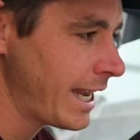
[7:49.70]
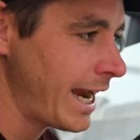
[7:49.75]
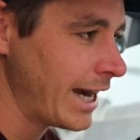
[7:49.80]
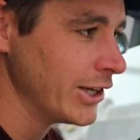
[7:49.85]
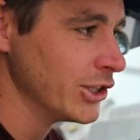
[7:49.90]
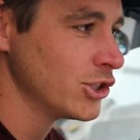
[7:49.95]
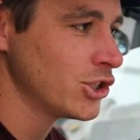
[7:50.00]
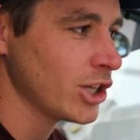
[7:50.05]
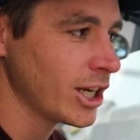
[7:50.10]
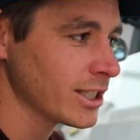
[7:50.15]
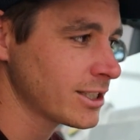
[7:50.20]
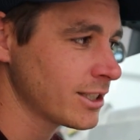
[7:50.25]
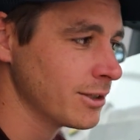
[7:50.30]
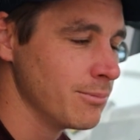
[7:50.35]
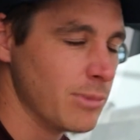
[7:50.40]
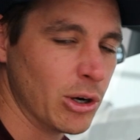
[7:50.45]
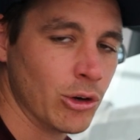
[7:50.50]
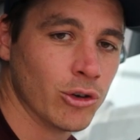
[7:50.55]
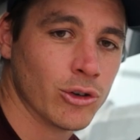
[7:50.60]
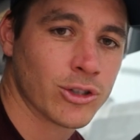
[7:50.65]
and adjust the
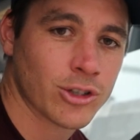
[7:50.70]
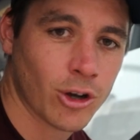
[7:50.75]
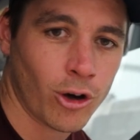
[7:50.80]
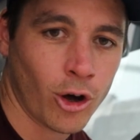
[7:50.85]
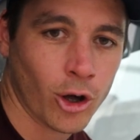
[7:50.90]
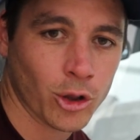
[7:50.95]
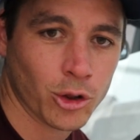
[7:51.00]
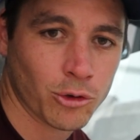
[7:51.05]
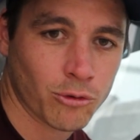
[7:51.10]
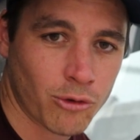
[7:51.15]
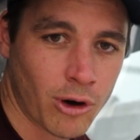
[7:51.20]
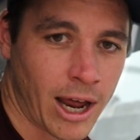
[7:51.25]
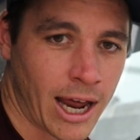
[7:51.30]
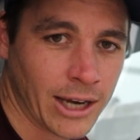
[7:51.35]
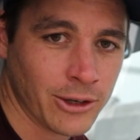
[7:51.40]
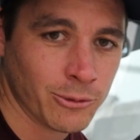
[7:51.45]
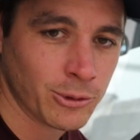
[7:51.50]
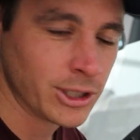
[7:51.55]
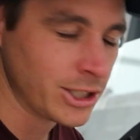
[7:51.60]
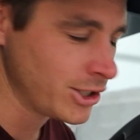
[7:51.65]
mirrors on the
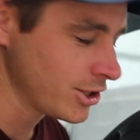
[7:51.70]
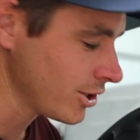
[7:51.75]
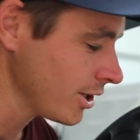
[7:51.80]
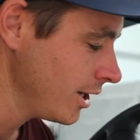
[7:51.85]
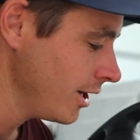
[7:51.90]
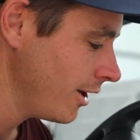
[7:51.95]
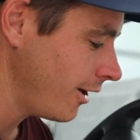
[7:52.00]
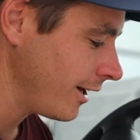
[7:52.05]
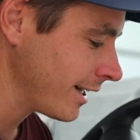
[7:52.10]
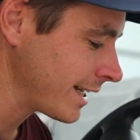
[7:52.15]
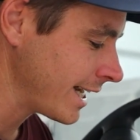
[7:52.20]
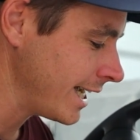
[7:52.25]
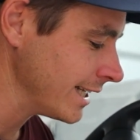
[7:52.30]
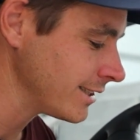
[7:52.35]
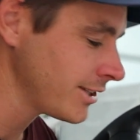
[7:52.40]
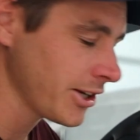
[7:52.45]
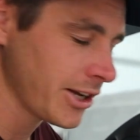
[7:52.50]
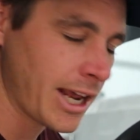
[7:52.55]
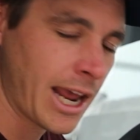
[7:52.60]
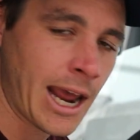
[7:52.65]
run, which I
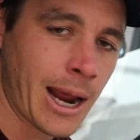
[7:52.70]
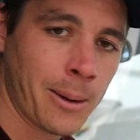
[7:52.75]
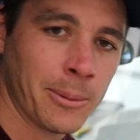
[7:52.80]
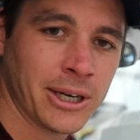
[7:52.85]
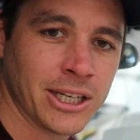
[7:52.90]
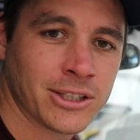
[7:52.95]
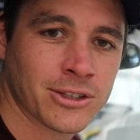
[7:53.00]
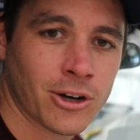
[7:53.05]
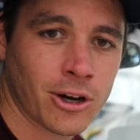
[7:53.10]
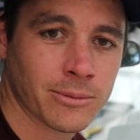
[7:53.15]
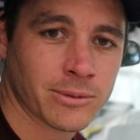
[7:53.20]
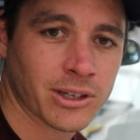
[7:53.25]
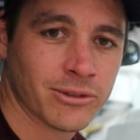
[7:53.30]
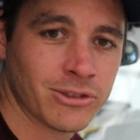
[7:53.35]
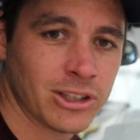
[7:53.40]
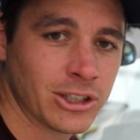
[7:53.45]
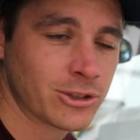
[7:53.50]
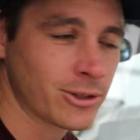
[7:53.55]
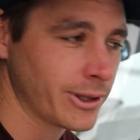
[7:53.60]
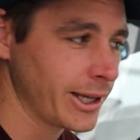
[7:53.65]
can't tell you how many times
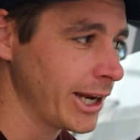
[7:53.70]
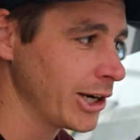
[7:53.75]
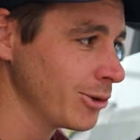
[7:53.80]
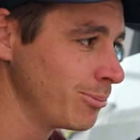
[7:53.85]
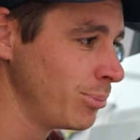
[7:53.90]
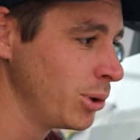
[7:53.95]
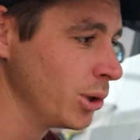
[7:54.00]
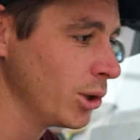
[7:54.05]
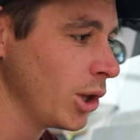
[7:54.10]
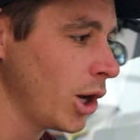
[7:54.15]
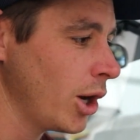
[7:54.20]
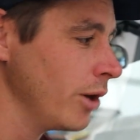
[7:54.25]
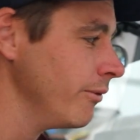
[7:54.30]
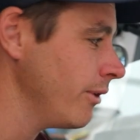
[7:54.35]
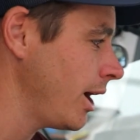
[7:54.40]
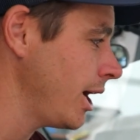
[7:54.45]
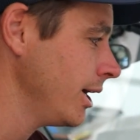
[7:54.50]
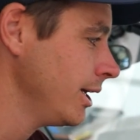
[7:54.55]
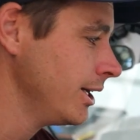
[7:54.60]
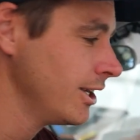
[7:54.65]
I've literally had to pull
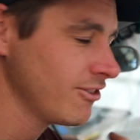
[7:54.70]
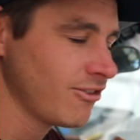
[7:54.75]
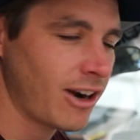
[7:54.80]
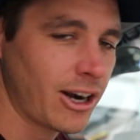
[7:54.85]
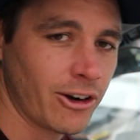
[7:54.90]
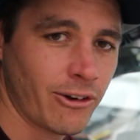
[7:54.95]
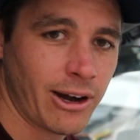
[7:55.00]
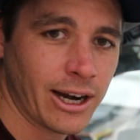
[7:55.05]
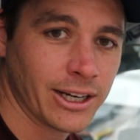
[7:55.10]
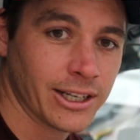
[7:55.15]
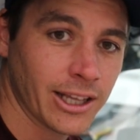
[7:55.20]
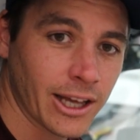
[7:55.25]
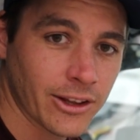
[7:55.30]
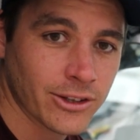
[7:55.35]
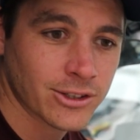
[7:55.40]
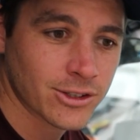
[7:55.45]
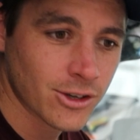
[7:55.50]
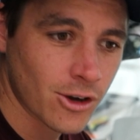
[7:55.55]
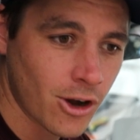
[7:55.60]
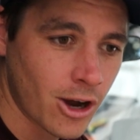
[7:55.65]
over, run around the
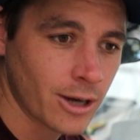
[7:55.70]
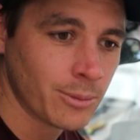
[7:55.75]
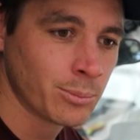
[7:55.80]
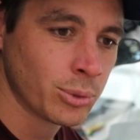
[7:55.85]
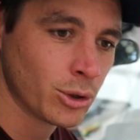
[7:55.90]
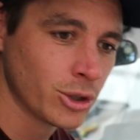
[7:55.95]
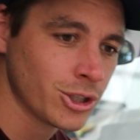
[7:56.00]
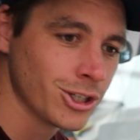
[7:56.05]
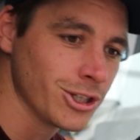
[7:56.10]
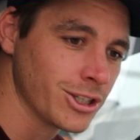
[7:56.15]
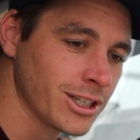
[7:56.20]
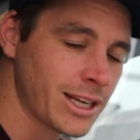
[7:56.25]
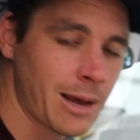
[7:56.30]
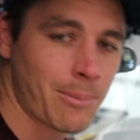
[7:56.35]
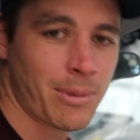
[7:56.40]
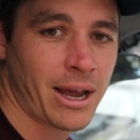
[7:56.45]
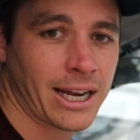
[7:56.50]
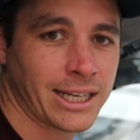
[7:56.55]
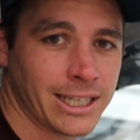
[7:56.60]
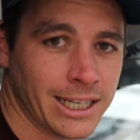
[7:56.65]
other side, push it,
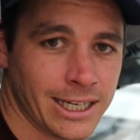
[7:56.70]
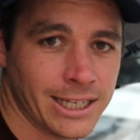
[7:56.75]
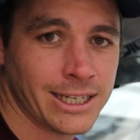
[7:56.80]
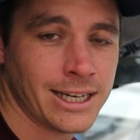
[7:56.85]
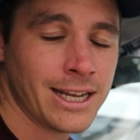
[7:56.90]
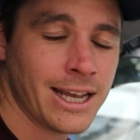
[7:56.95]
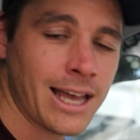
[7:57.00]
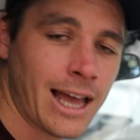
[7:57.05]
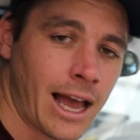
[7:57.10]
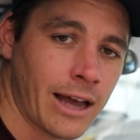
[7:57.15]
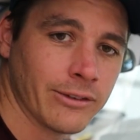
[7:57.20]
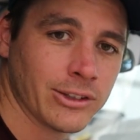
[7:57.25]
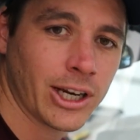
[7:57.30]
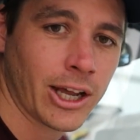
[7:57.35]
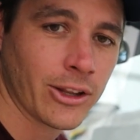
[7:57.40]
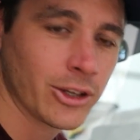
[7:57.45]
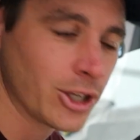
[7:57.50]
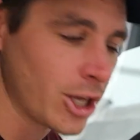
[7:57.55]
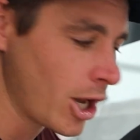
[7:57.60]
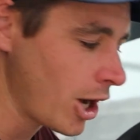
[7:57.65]
get back in, have
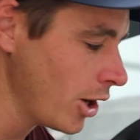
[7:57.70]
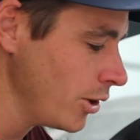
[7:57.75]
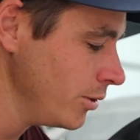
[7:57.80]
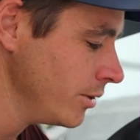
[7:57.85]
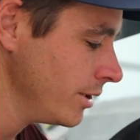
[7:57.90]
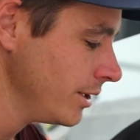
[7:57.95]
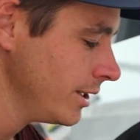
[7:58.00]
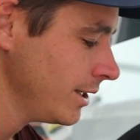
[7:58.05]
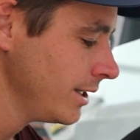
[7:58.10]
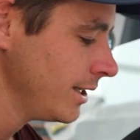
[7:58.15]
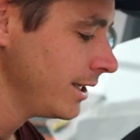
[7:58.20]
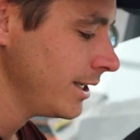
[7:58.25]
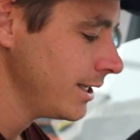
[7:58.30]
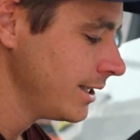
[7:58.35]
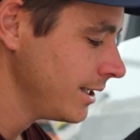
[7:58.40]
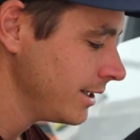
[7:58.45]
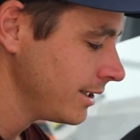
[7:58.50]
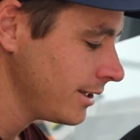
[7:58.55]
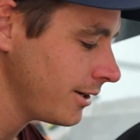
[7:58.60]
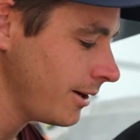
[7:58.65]
another go.
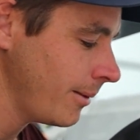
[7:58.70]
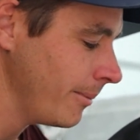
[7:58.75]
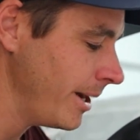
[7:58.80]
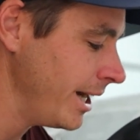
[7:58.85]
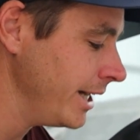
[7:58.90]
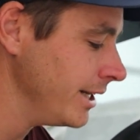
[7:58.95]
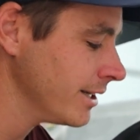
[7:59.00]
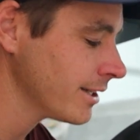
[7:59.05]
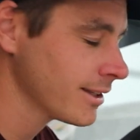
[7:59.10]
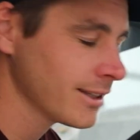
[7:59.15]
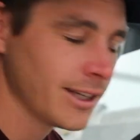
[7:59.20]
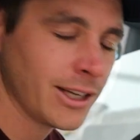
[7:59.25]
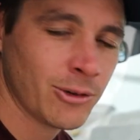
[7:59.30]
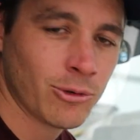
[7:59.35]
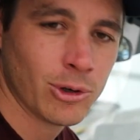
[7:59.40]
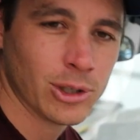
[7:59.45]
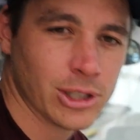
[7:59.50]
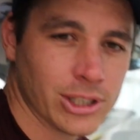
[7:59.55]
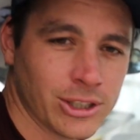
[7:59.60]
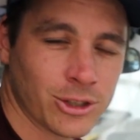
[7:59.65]
I mean, it
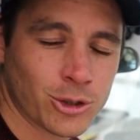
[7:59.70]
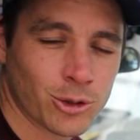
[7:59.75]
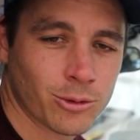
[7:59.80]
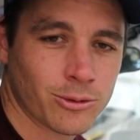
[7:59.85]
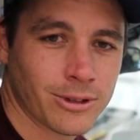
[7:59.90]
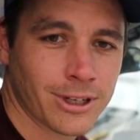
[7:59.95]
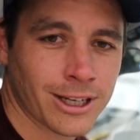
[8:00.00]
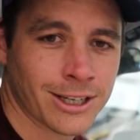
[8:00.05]
really should,